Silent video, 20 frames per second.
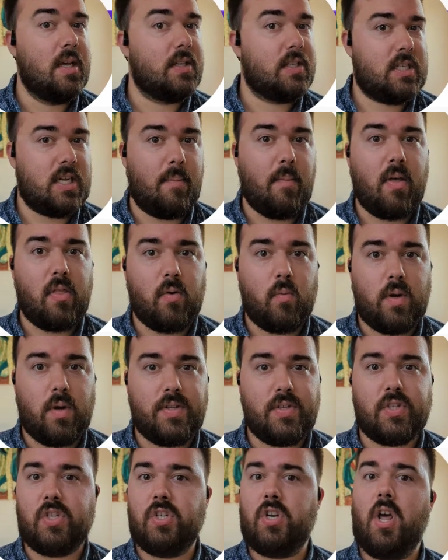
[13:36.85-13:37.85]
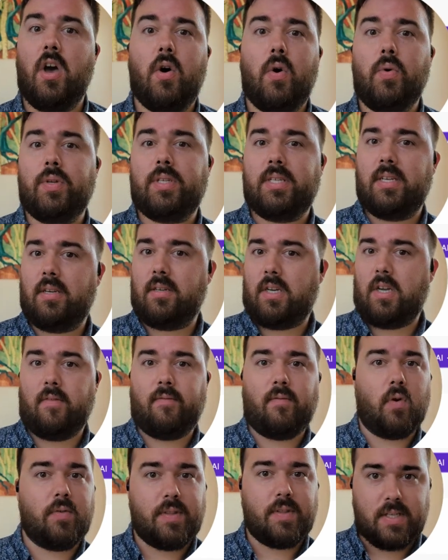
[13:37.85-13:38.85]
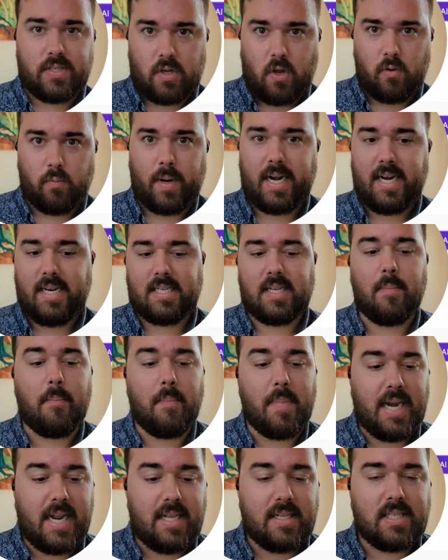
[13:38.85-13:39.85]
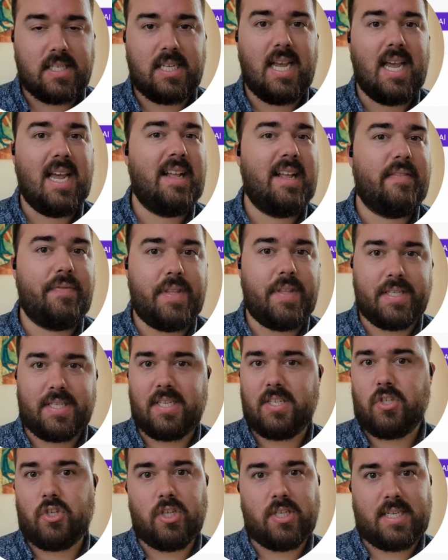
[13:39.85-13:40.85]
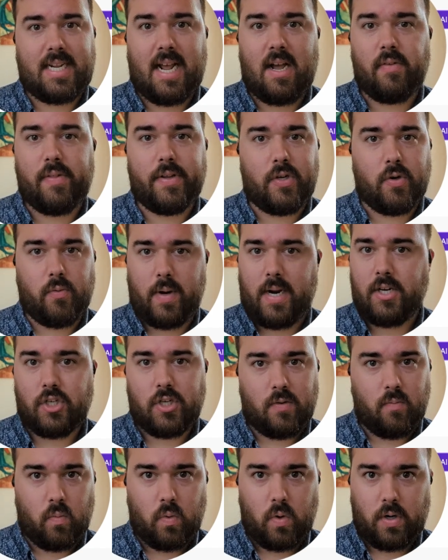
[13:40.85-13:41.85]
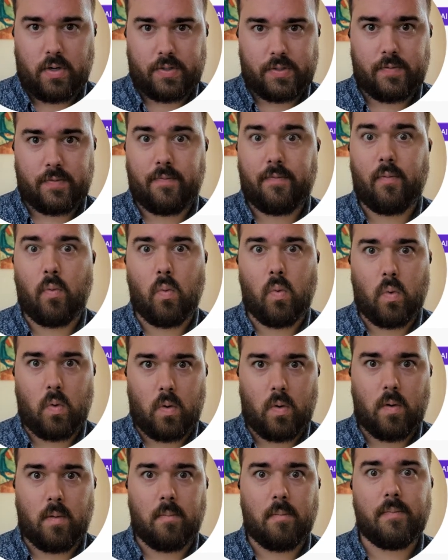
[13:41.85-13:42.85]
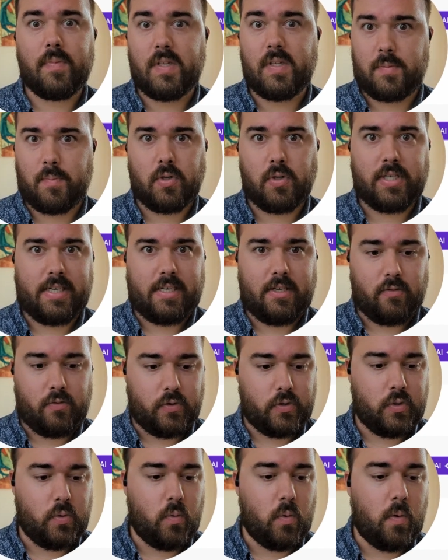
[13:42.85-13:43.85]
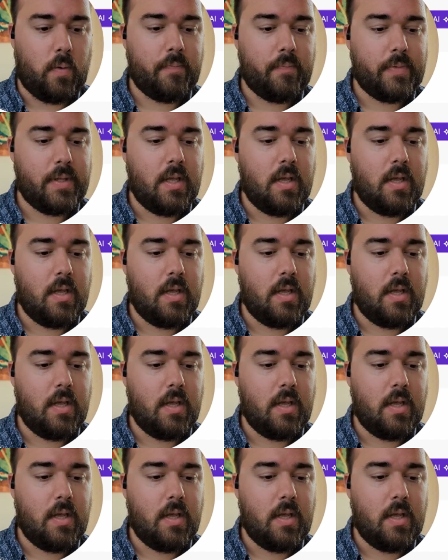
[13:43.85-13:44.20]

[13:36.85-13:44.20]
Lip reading: Some other ones know to convert this already to minutes. This is just how the duration works for this particular tool.